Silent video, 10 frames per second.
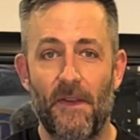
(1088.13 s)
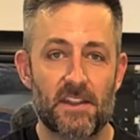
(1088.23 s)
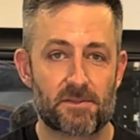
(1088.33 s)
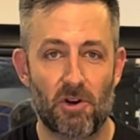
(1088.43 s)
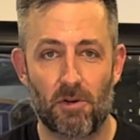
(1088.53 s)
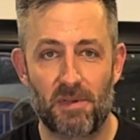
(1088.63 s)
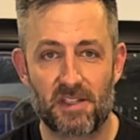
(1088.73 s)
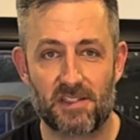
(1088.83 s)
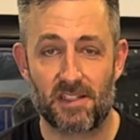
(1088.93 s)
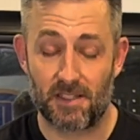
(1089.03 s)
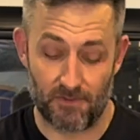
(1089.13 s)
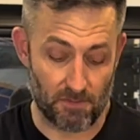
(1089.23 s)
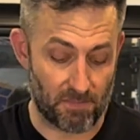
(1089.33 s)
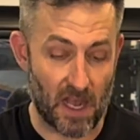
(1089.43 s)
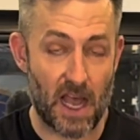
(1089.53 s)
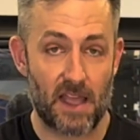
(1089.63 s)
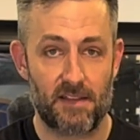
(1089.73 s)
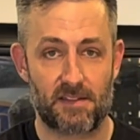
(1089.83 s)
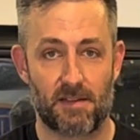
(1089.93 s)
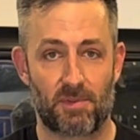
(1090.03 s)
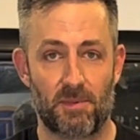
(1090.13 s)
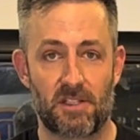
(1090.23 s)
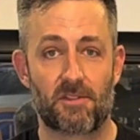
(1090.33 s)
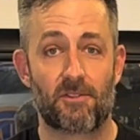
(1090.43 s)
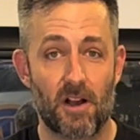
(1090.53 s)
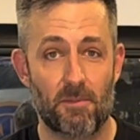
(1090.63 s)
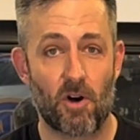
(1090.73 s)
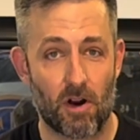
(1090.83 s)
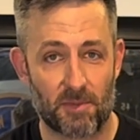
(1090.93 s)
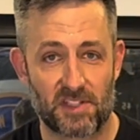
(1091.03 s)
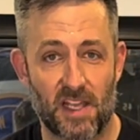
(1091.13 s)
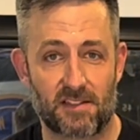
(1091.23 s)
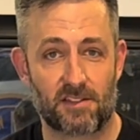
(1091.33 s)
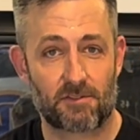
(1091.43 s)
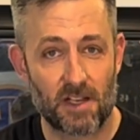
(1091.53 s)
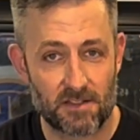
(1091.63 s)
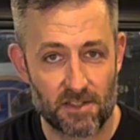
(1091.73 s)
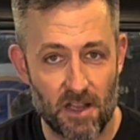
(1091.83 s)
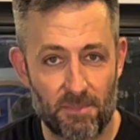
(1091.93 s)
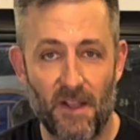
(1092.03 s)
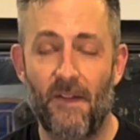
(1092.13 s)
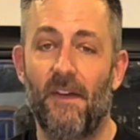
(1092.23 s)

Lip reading: small business if you buy these implements from Arm Assassin Strength Shop.